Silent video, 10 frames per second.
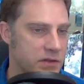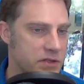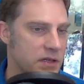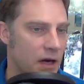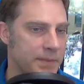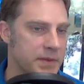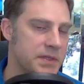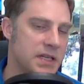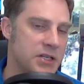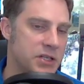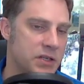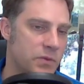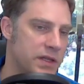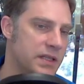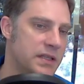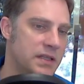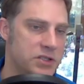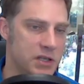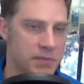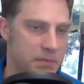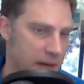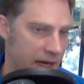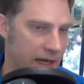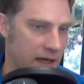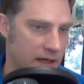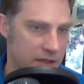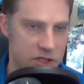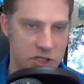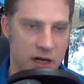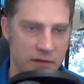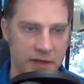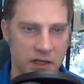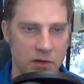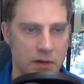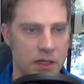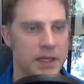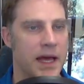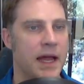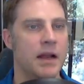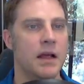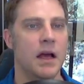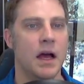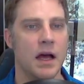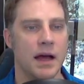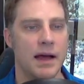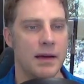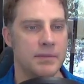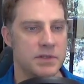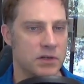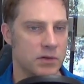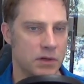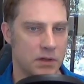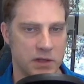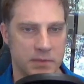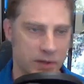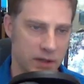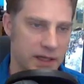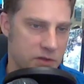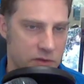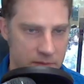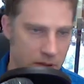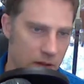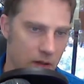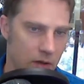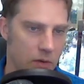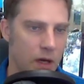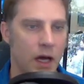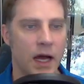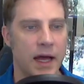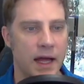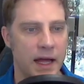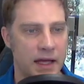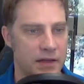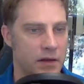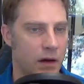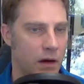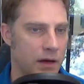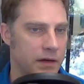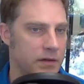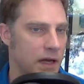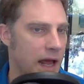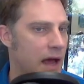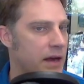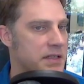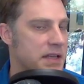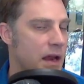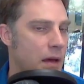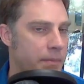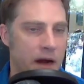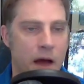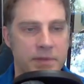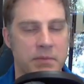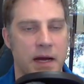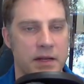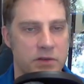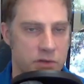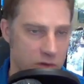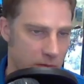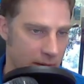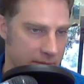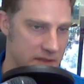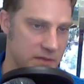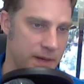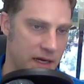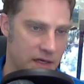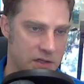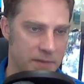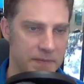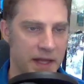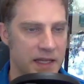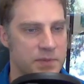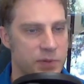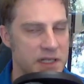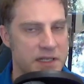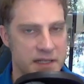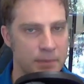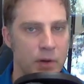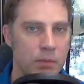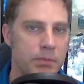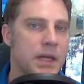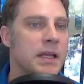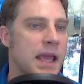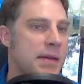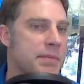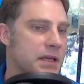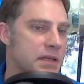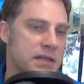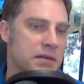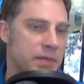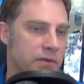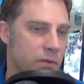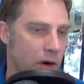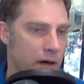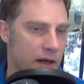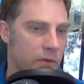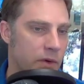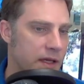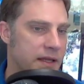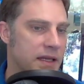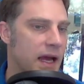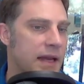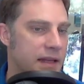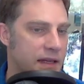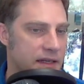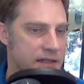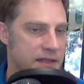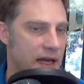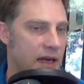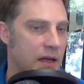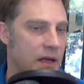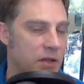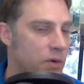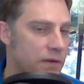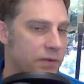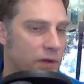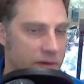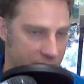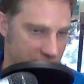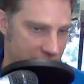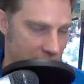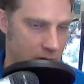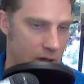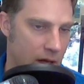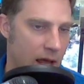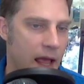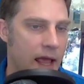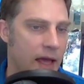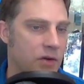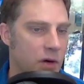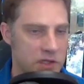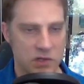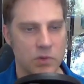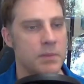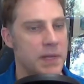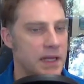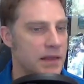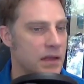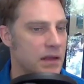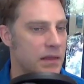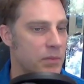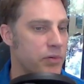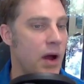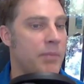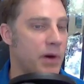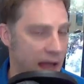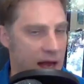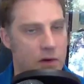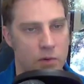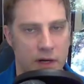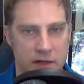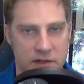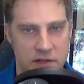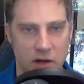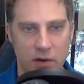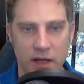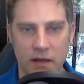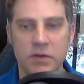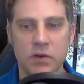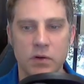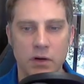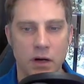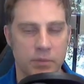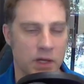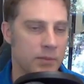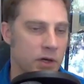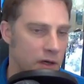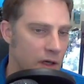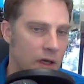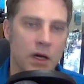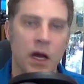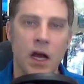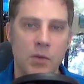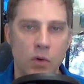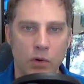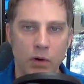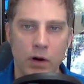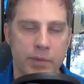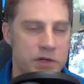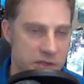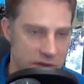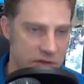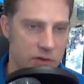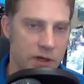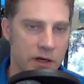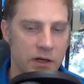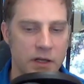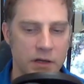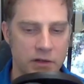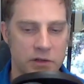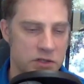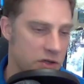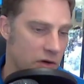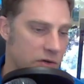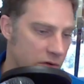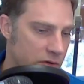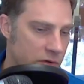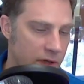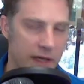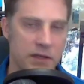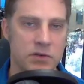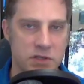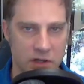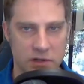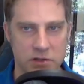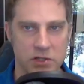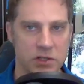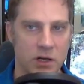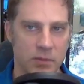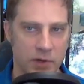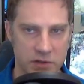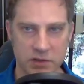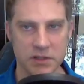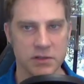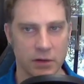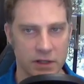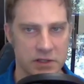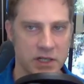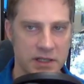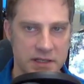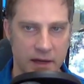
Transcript: there's the optimization within the GMB backend, and I just shot a video on that. So I'll try to put a link to it below on kind of how to set up and optimize your Google My Business page. It's pretty simple, but it can be a decent bit of work. And really the idea is that you want to fully fill it out. And you also want to be in the proper category. So if you're a plumber or a personal injury lawyer, you just go to Google and you search personal injury lawyer. Let's check this